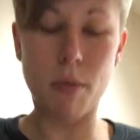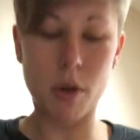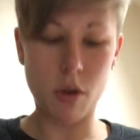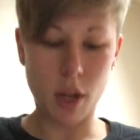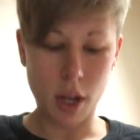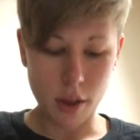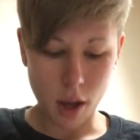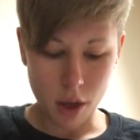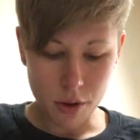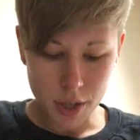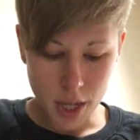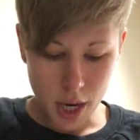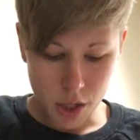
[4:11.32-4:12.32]
I'm gonna do that on the
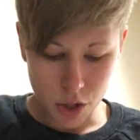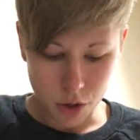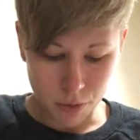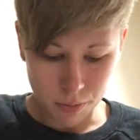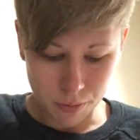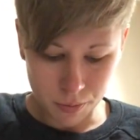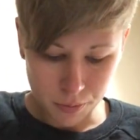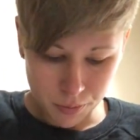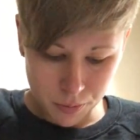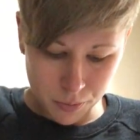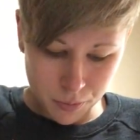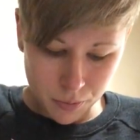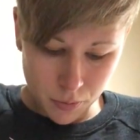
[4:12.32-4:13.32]
other side too.
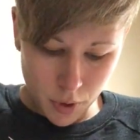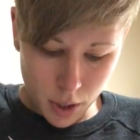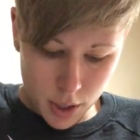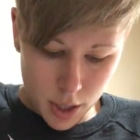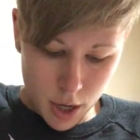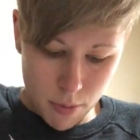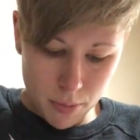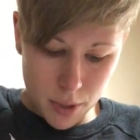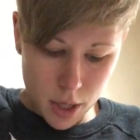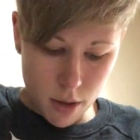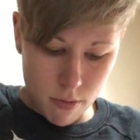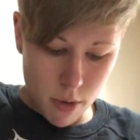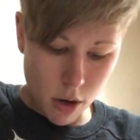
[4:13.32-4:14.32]
Tip to
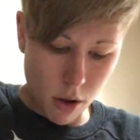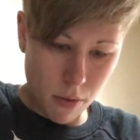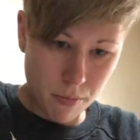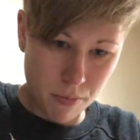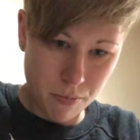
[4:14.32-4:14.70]
the middle.